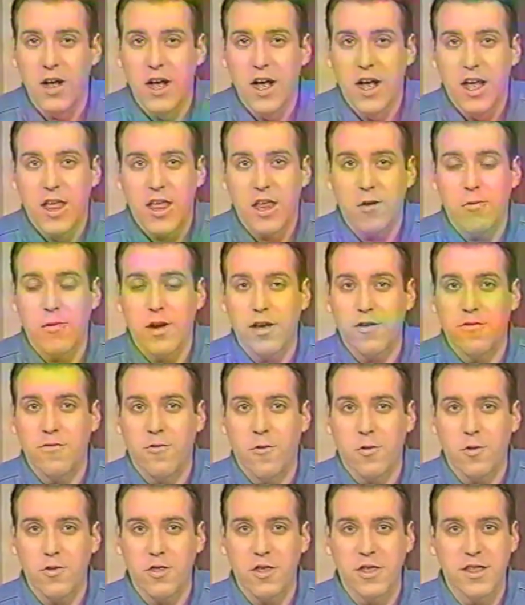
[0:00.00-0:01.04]
at home against
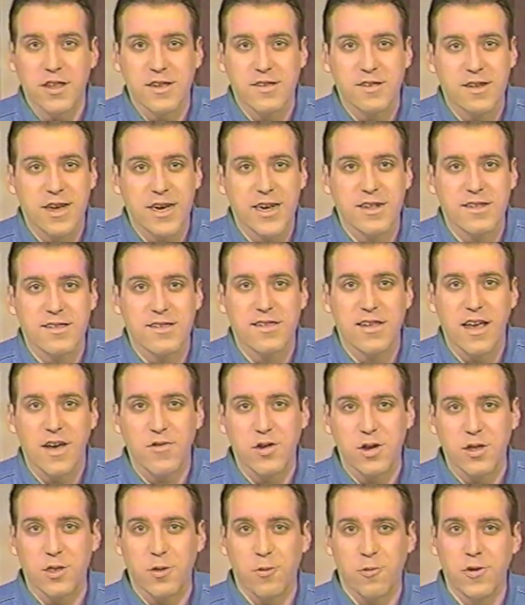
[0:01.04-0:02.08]
fourth in the state at
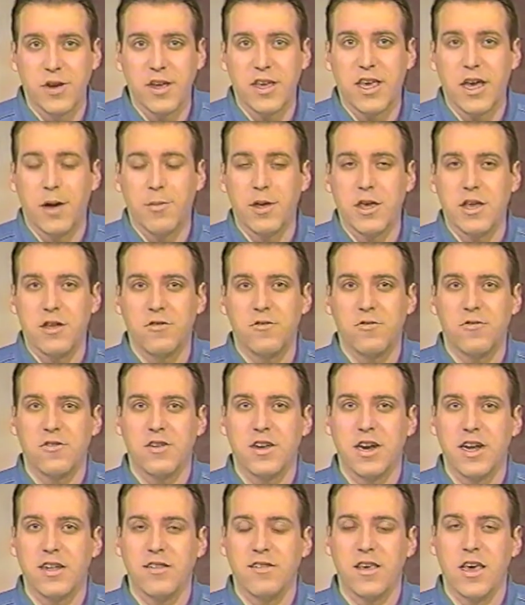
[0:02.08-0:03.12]
7 and 3 coming into
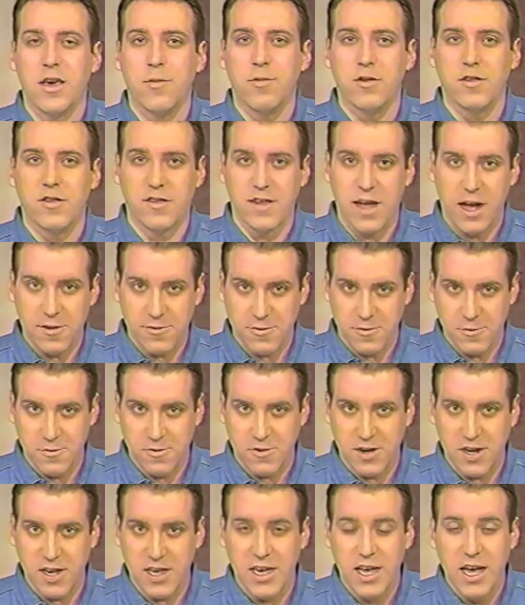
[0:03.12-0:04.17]
tonight's game with South Sioux
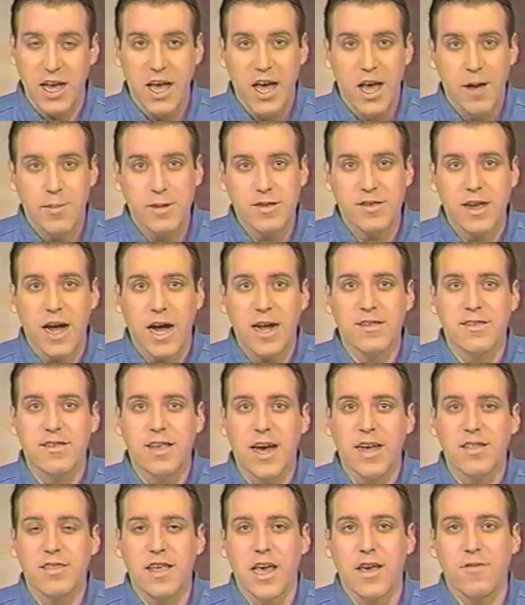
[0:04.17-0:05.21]
City. Besides
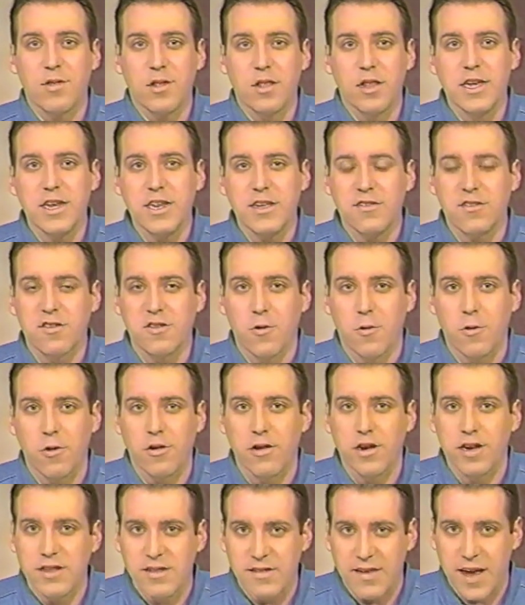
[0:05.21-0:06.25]
that, they have the leading
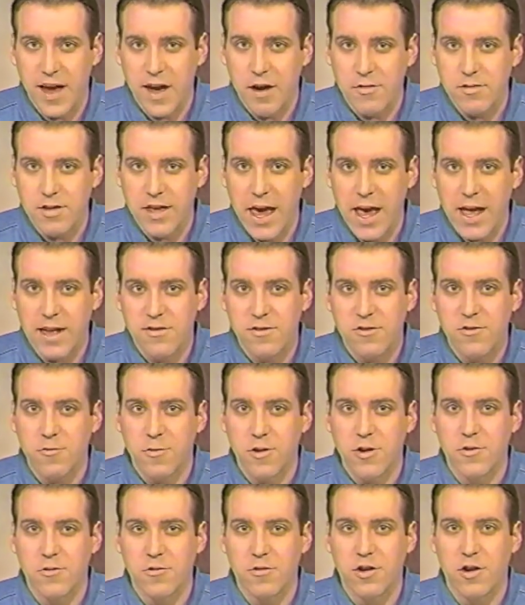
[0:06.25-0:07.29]
scorer in town, Kansas
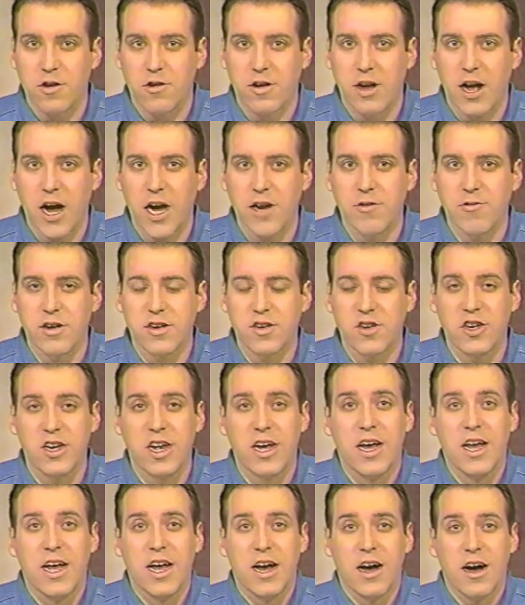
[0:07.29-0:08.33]
recruit Kirk Hinrich,
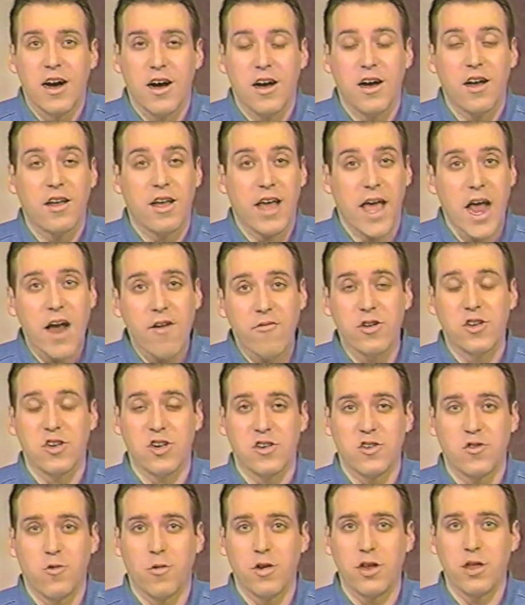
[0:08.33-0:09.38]
uh,
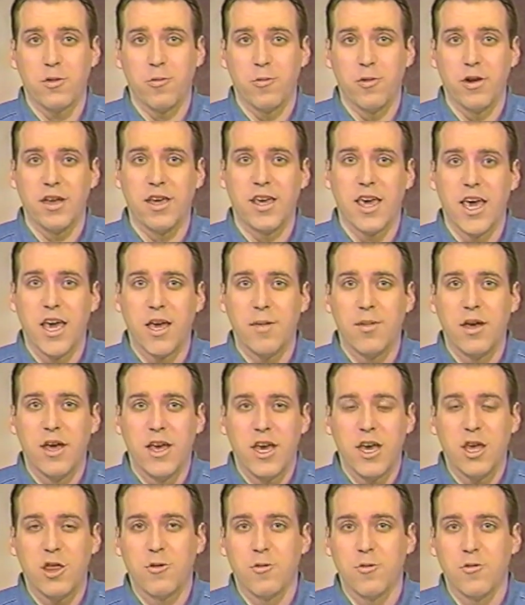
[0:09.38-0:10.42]
averaging 23 a game.
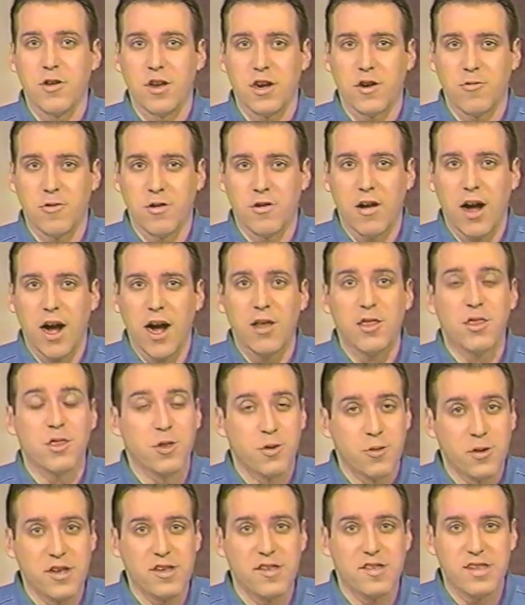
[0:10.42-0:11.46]
He threw in a career high
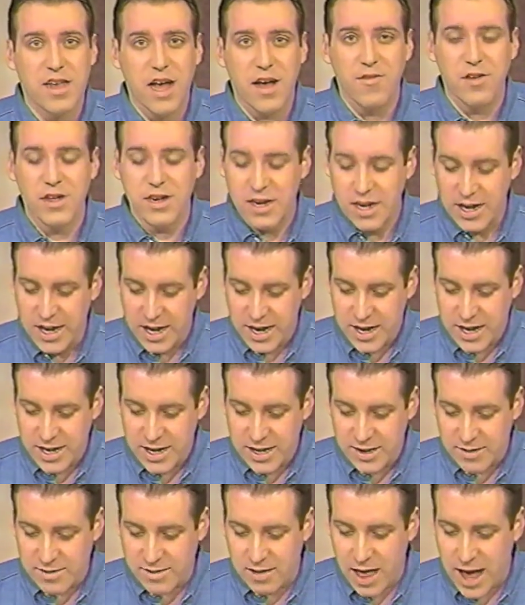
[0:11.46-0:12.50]
37 in
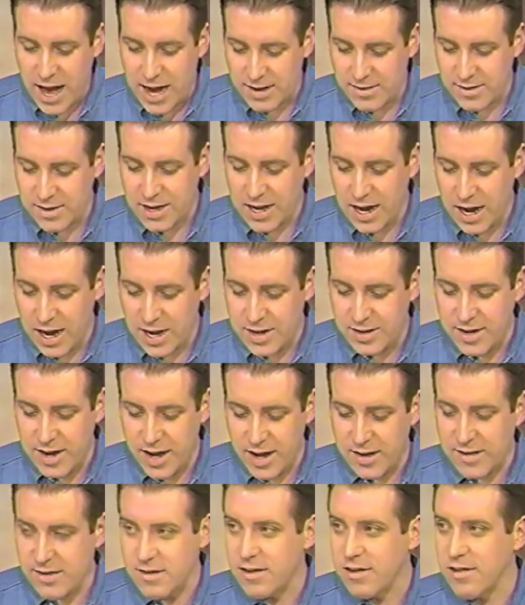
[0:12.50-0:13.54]
his last
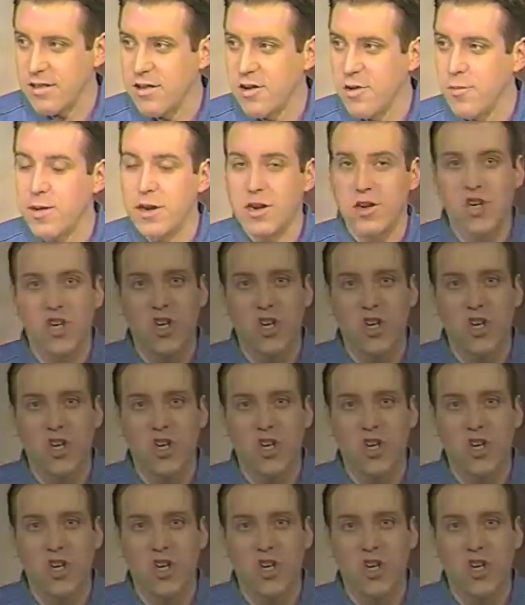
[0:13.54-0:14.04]
contest. And a little bit of